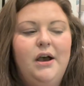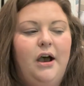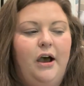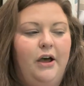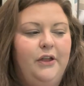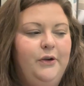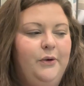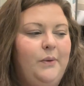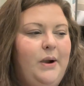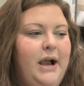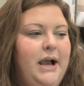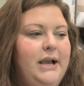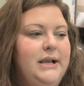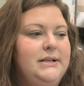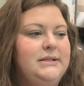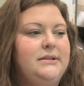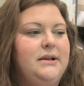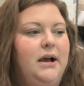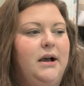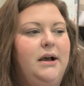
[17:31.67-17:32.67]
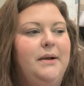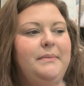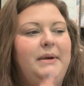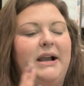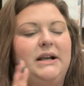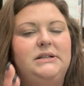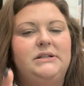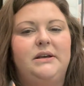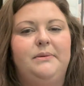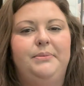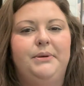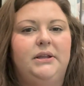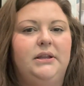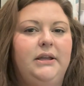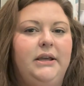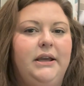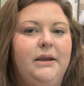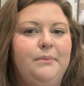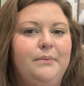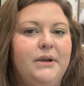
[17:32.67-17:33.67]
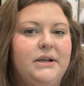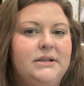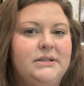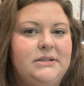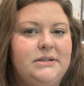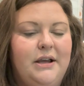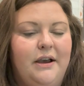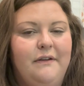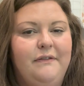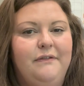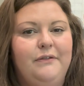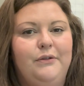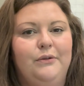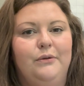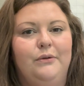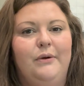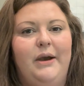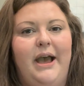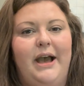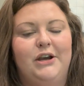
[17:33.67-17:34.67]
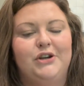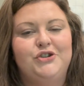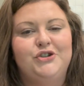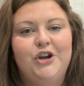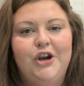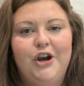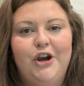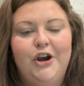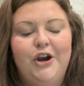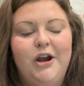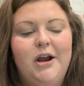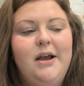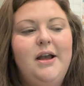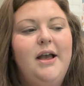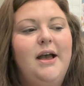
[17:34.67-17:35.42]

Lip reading: Otherwise, I typically get my stuff through Azure,